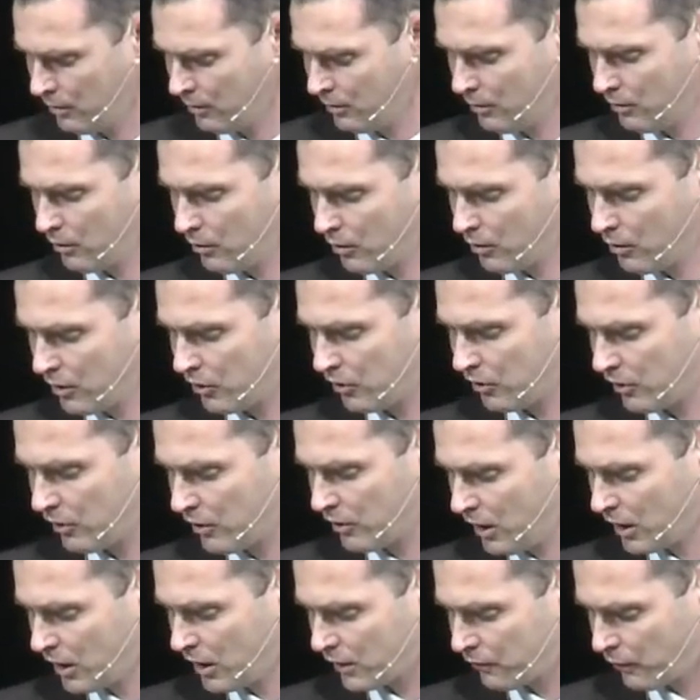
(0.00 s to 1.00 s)
Notice the
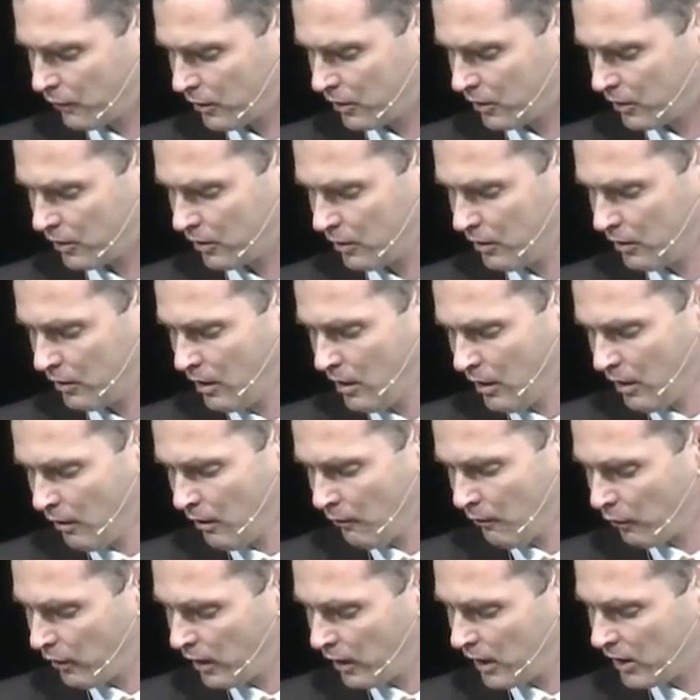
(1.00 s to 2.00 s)
next verse.
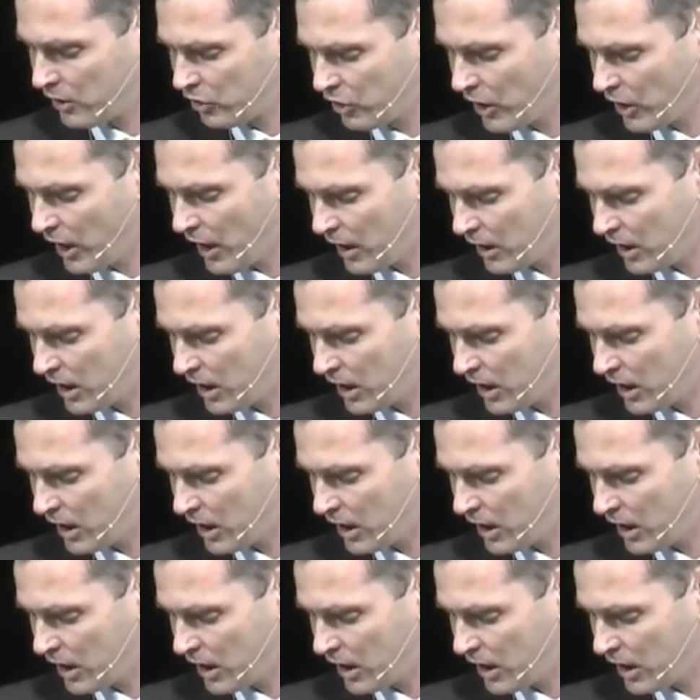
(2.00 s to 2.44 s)
For as yet